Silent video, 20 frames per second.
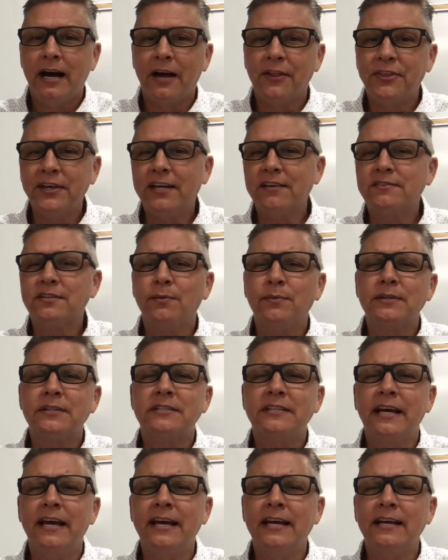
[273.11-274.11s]
Think of someone
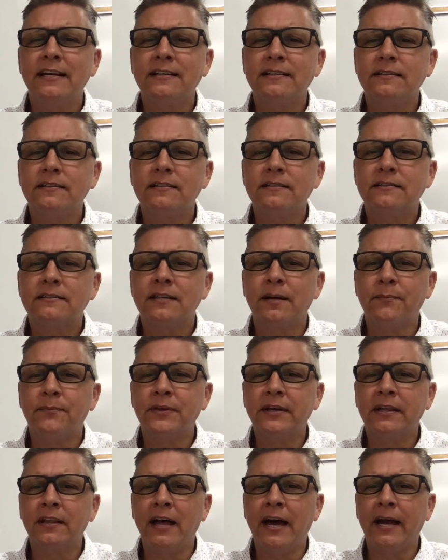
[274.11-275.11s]
saying
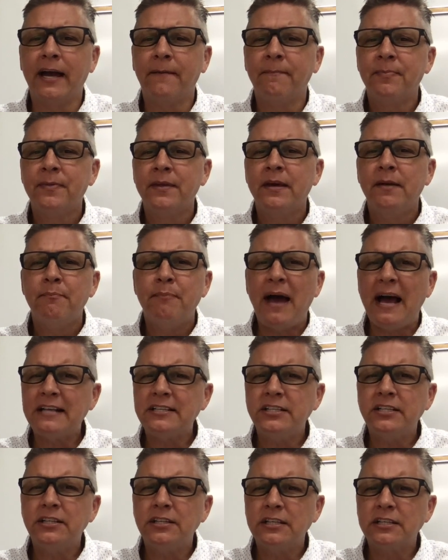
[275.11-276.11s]
something like,
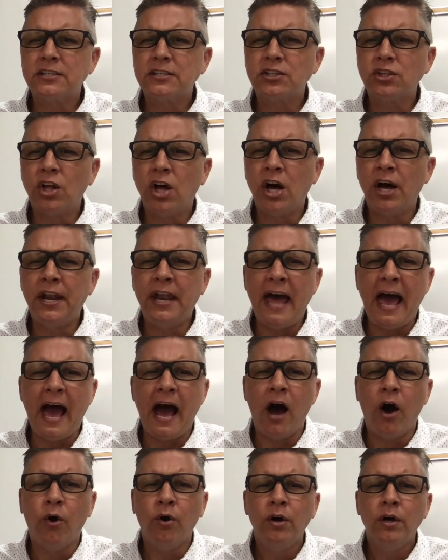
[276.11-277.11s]
passing this law
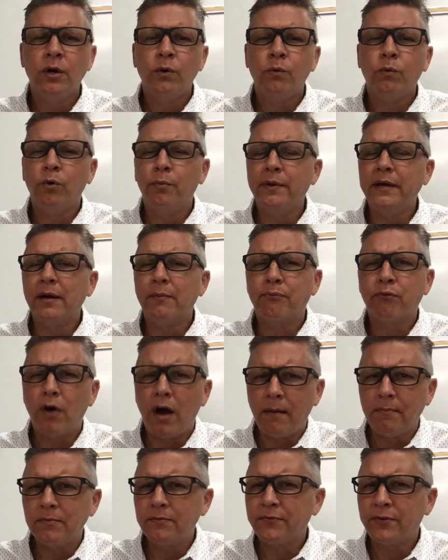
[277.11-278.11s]
now will be a
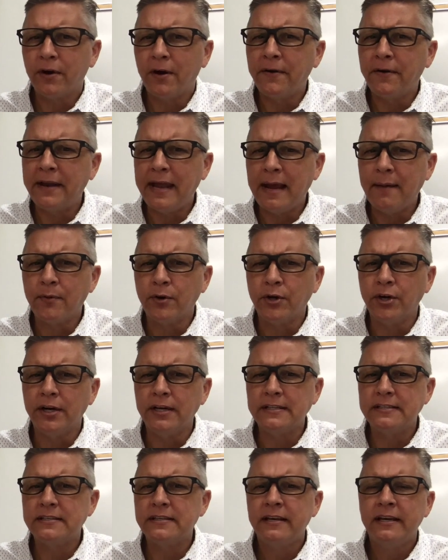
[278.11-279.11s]
problem for our
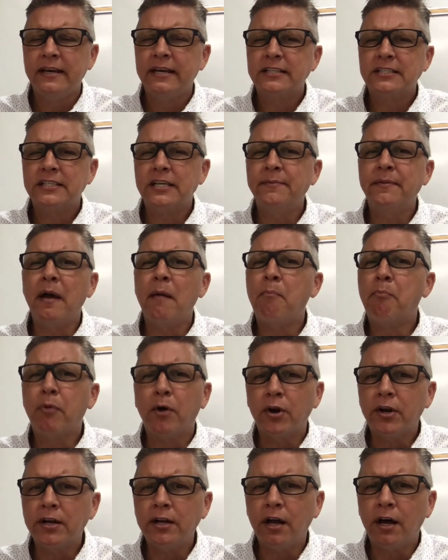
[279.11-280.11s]
neighborhoods. It's going to be a
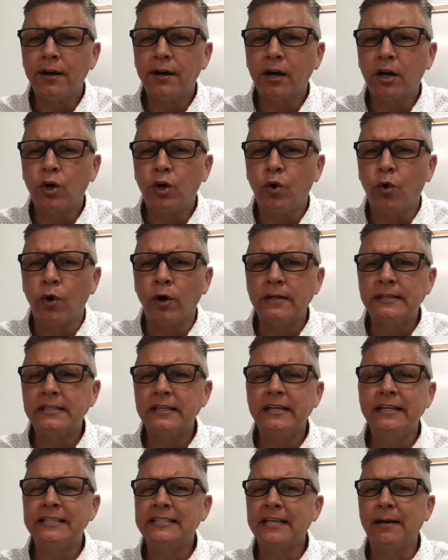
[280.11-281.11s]
burden on our courts.
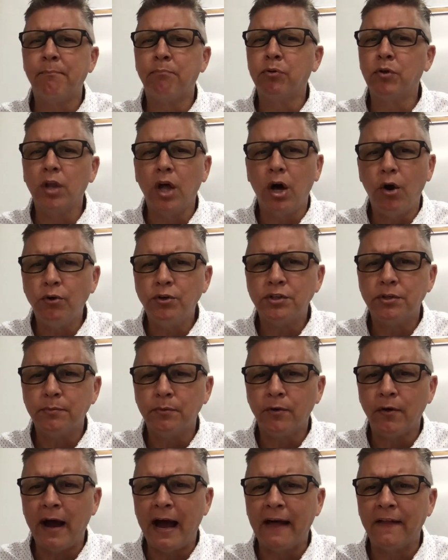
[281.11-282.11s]
It's a blow to
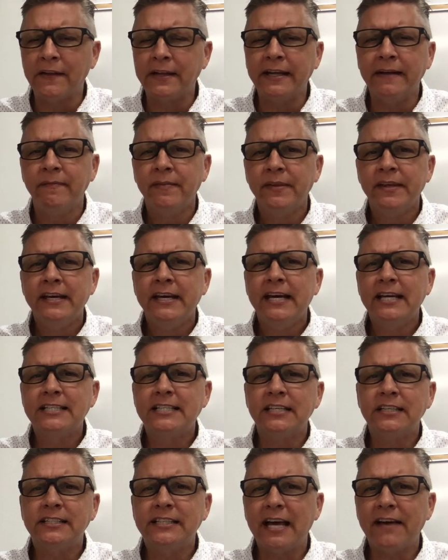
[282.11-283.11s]
morality. It's
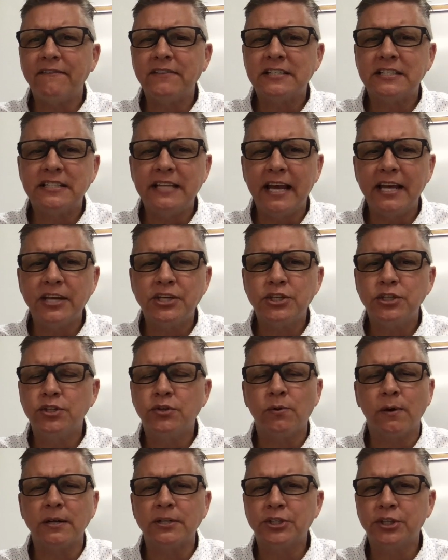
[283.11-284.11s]
a devastation
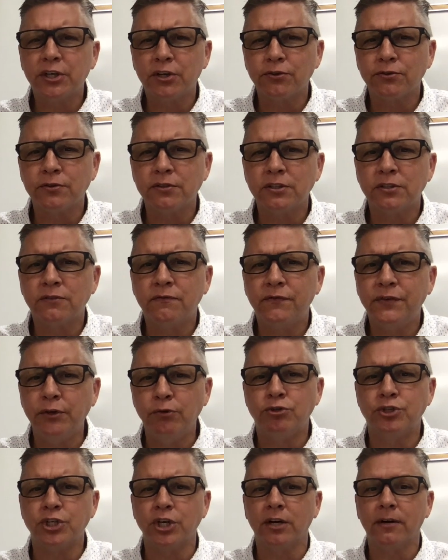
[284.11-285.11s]
to our children's
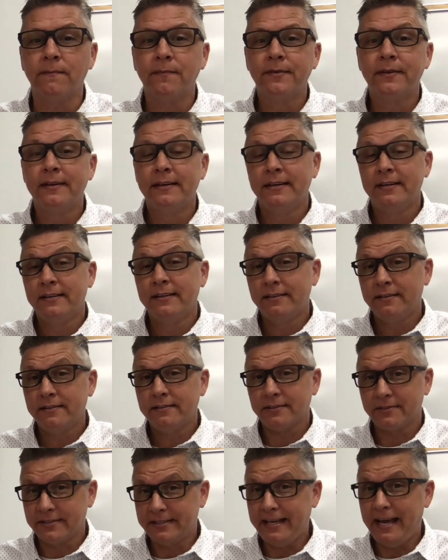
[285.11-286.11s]
future.
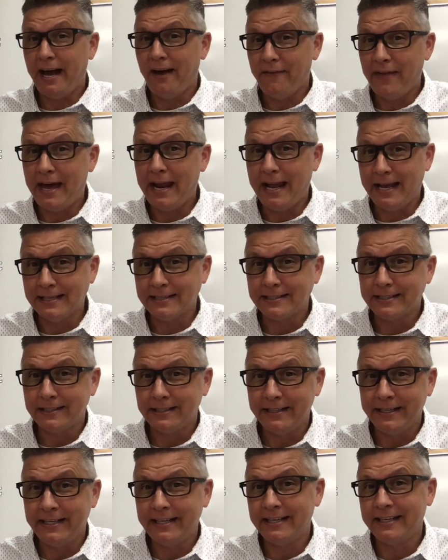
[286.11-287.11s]
So see how that
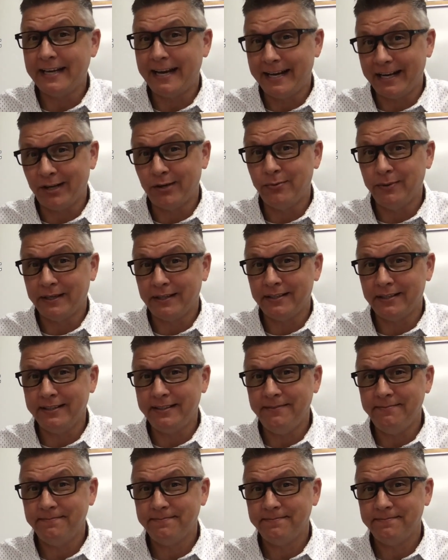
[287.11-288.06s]
escalated kind of quickly?